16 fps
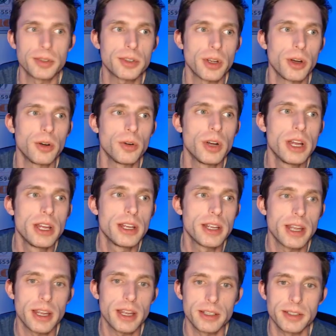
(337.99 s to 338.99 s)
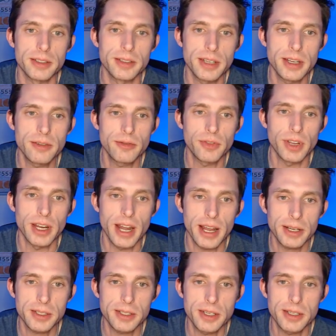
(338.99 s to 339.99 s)
And so XinFin,
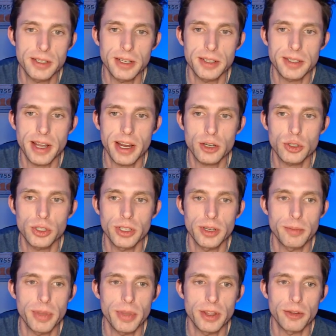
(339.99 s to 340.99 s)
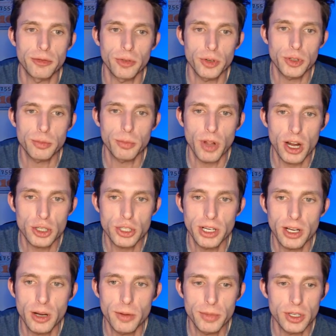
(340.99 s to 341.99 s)
XDC, has actually been the first
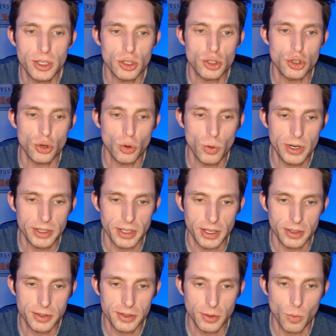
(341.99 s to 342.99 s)
blockchain company to join this.